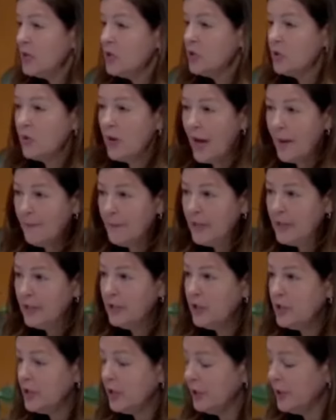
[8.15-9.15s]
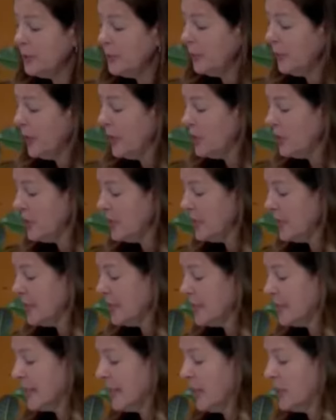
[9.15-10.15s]
Do not begin your deliberations and
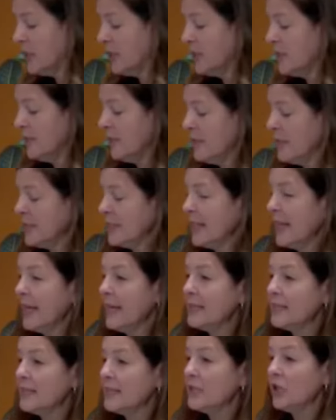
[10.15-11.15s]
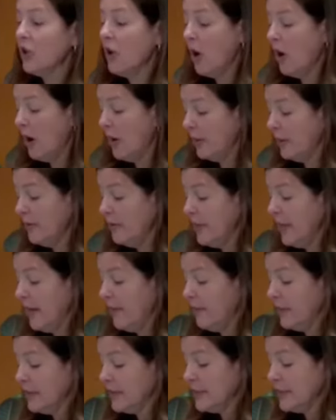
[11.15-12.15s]
discussions of this case until all of the
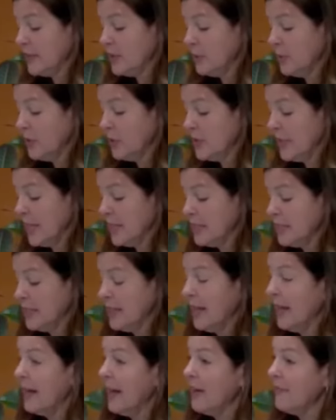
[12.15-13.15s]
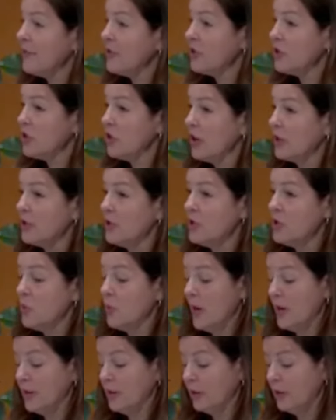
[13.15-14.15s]
evidence is presented and I've instructed
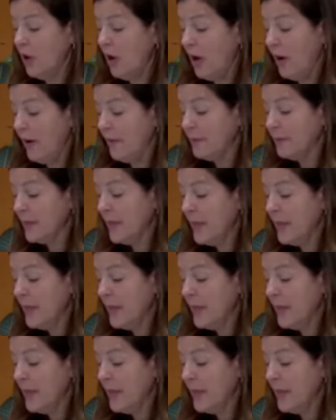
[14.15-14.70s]
you on the law.